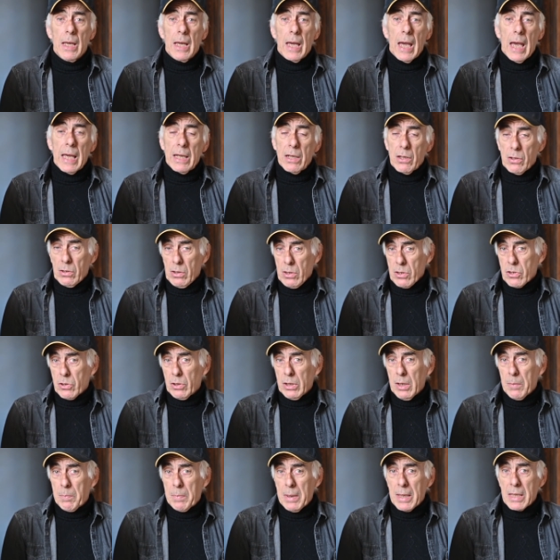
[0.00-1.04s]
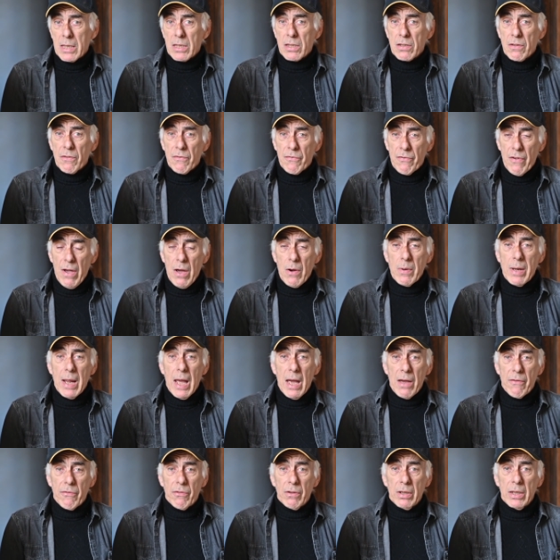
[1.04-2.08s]
And it also depends very
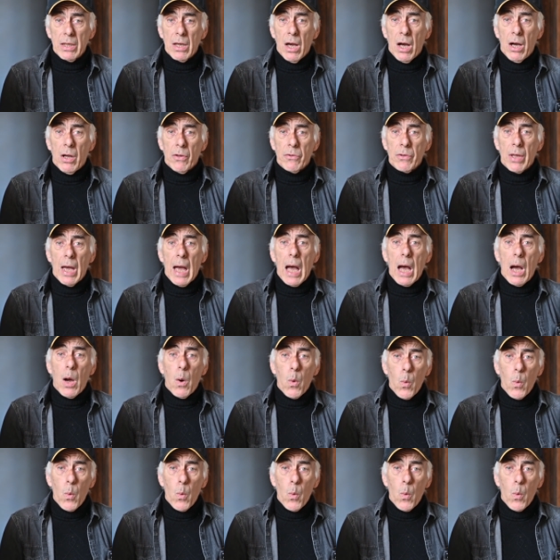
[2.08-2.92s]
heavily on how